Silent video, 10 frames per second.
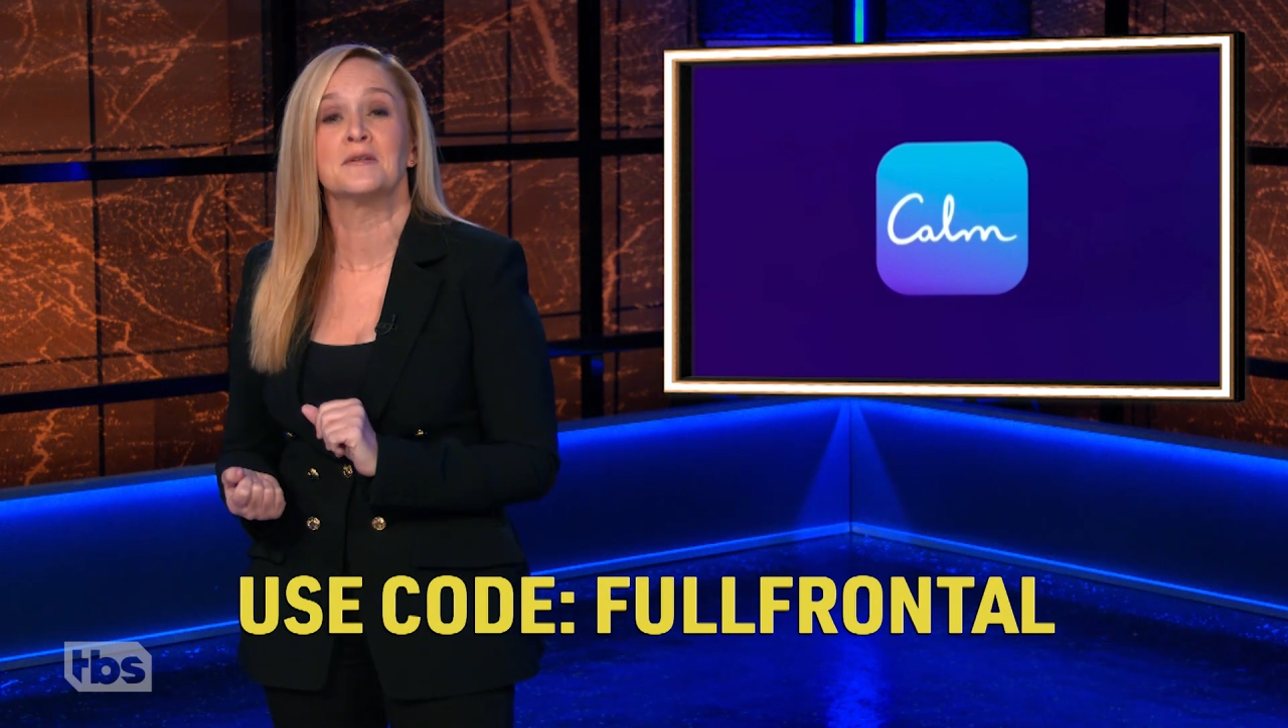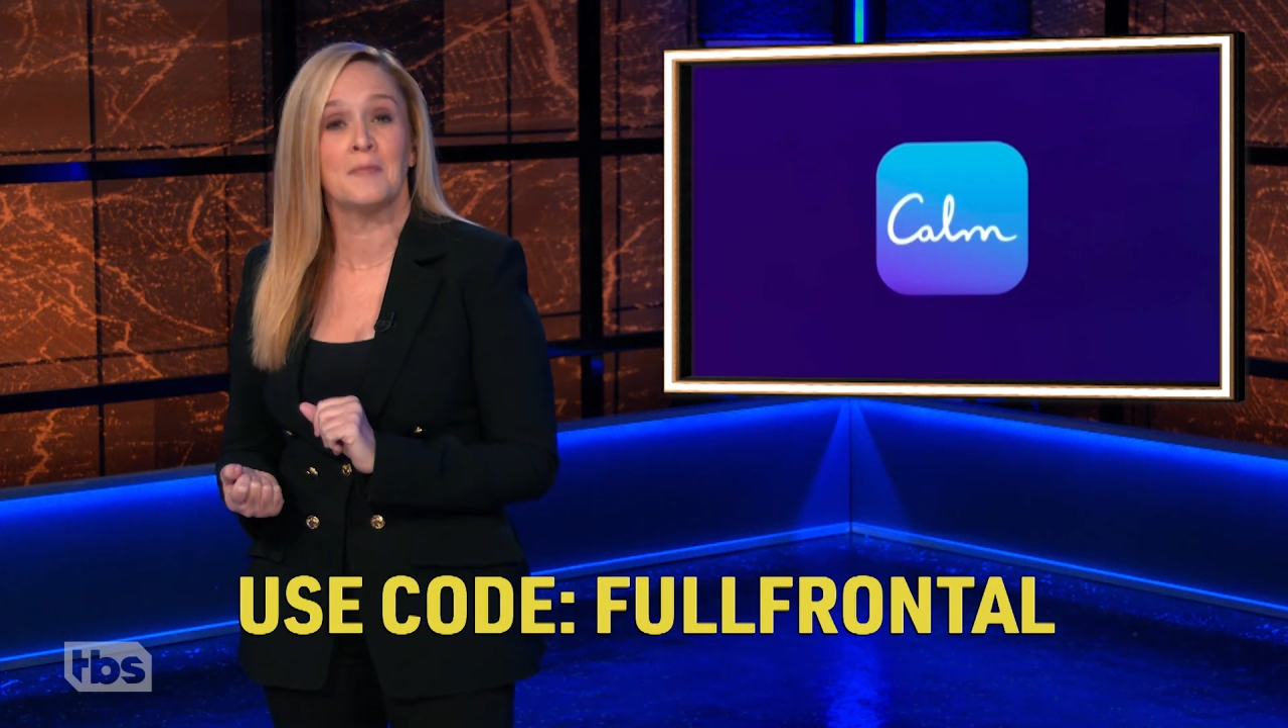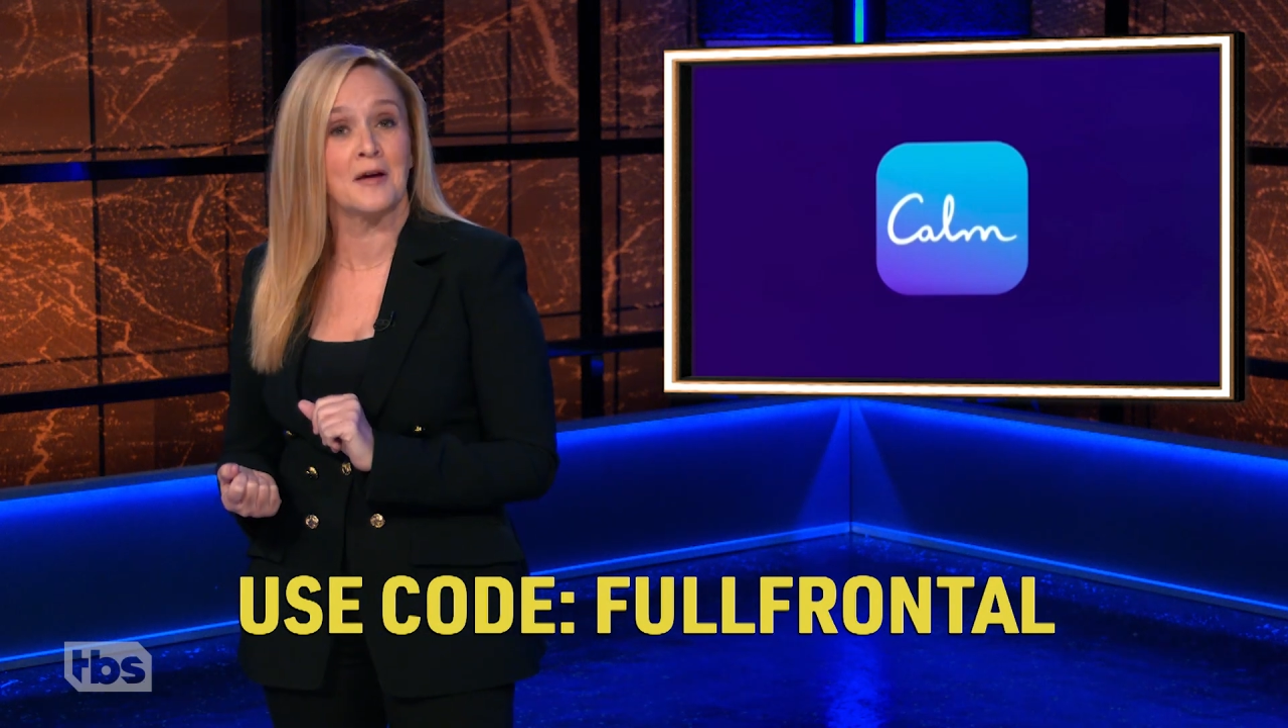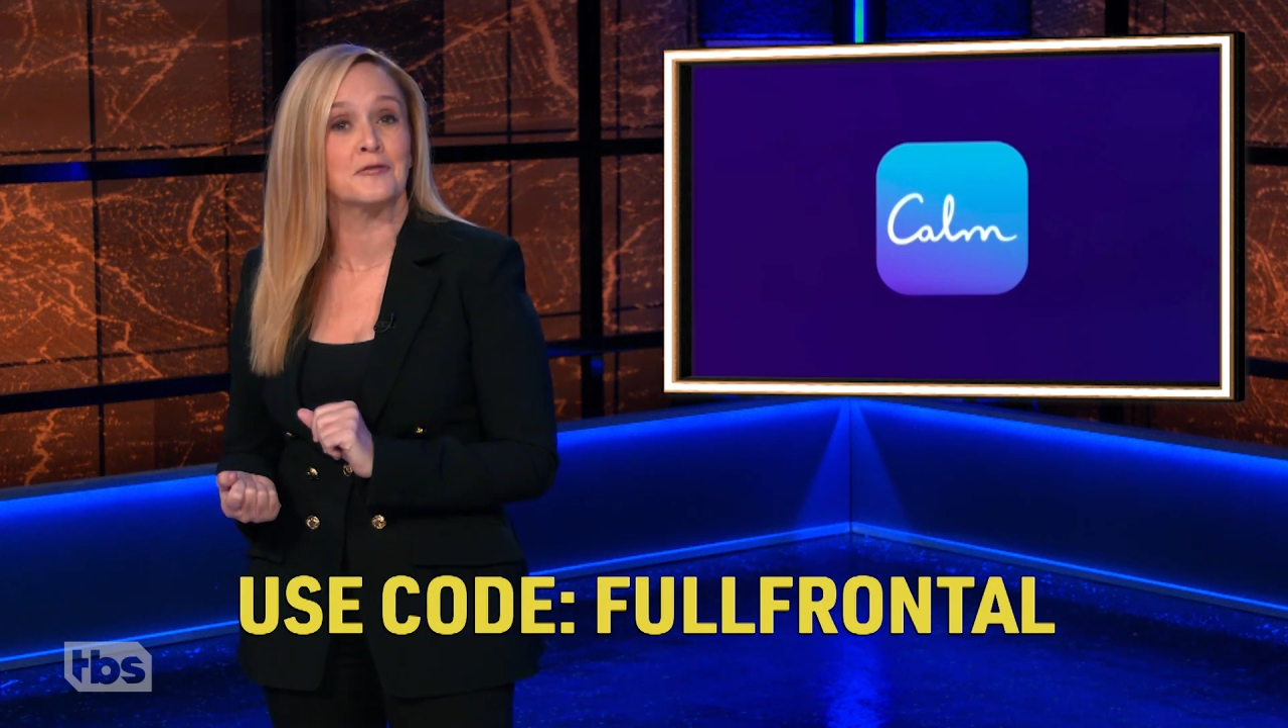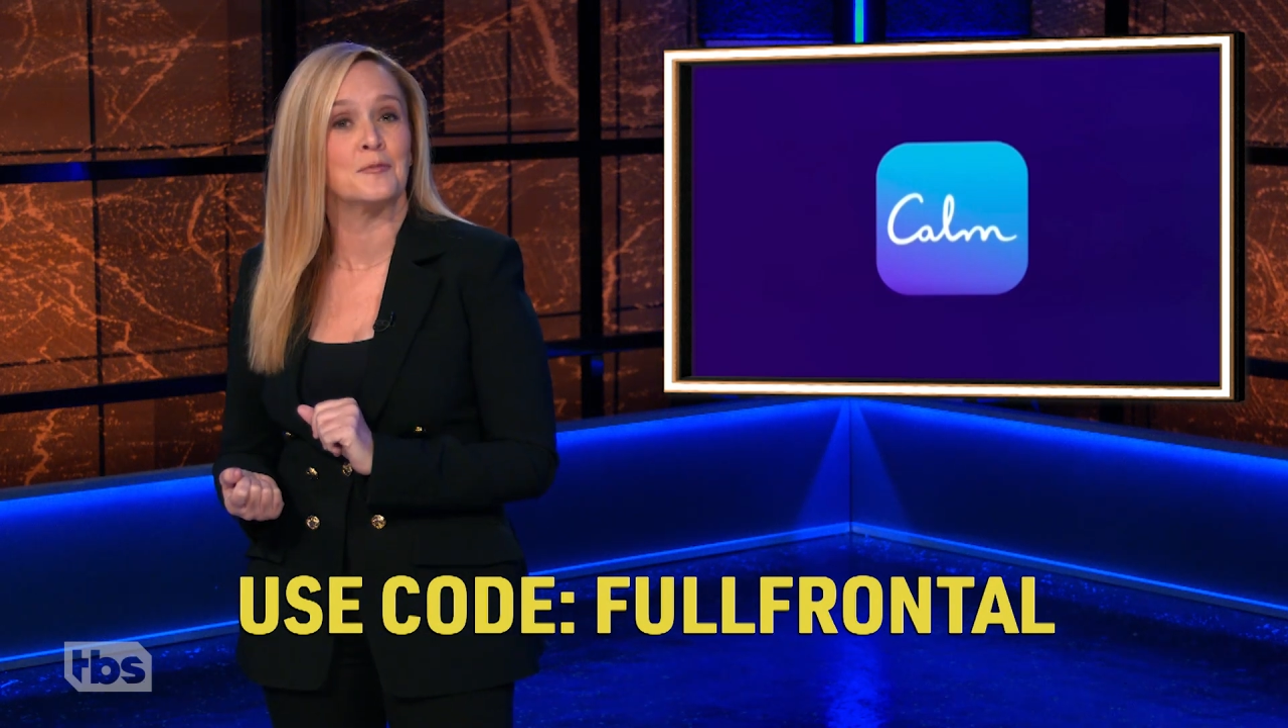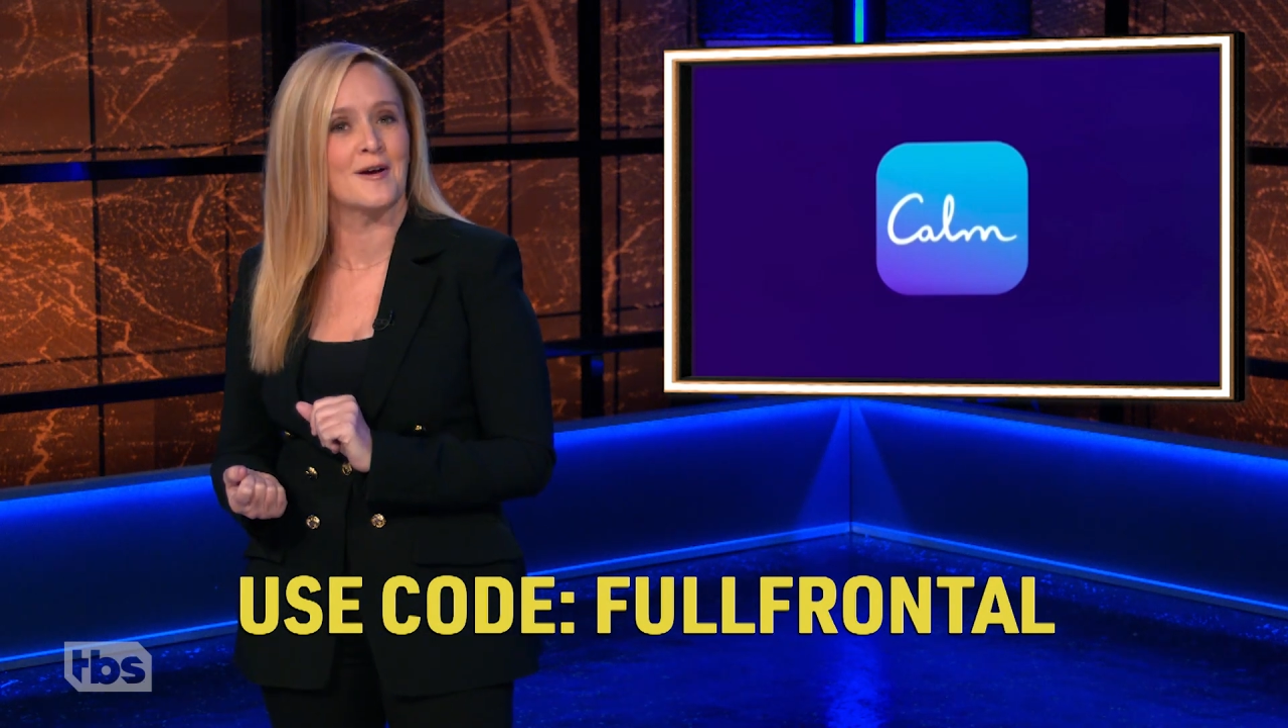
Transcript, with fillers: to Matthew